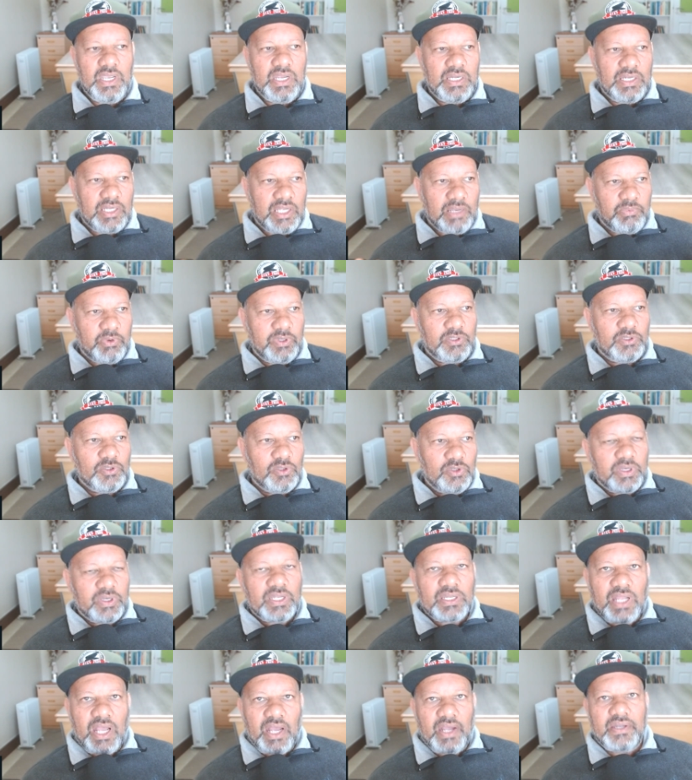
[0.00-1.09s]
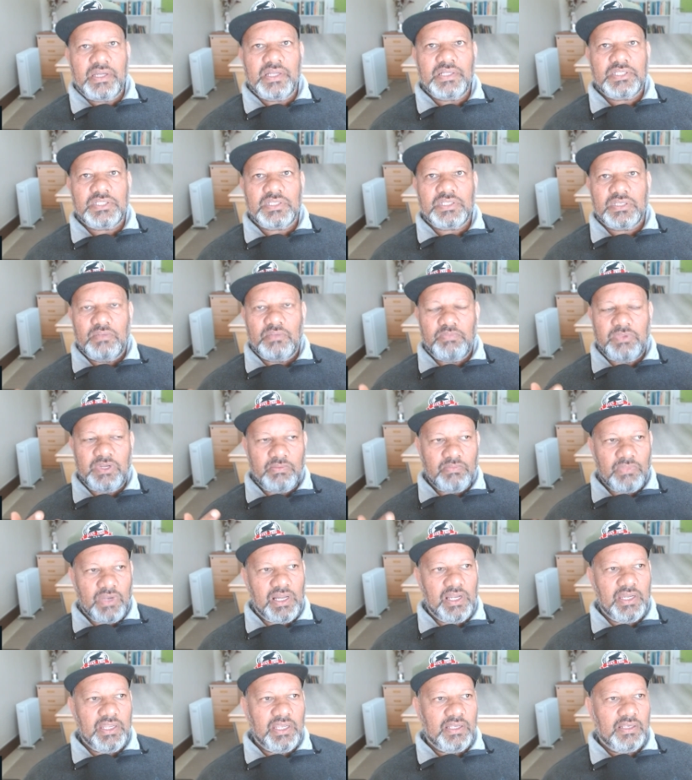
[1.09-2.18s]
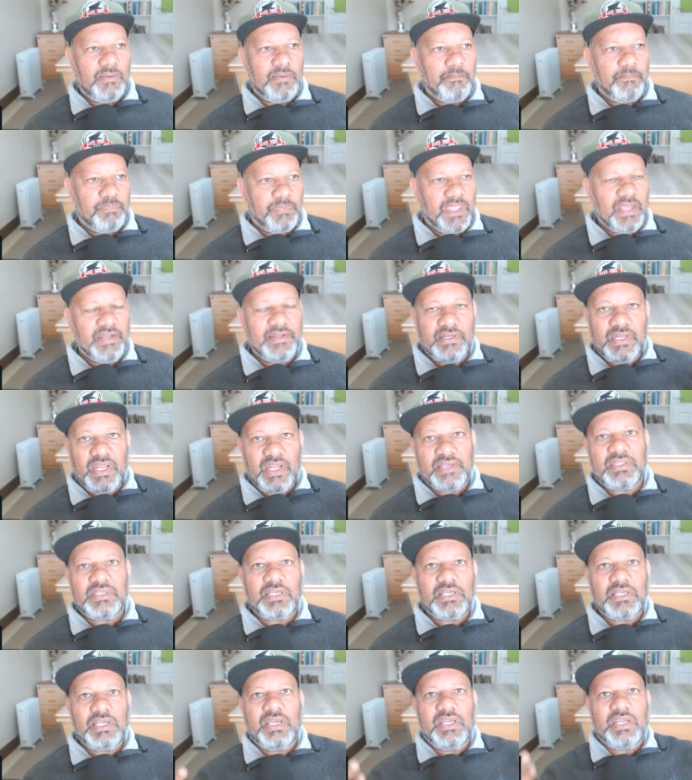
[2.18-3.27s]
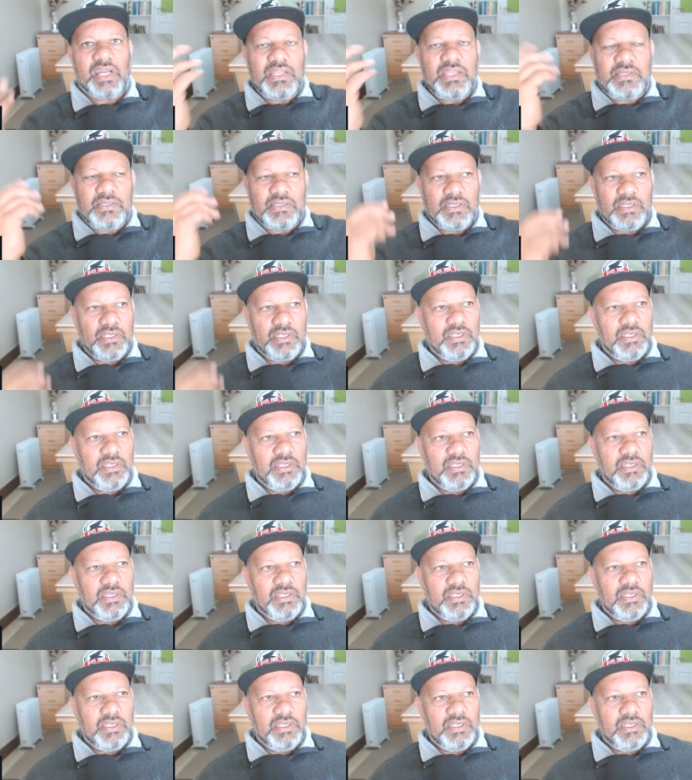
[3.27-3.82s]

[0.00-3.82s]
Now I'm going to look at Anas bin Malik, another great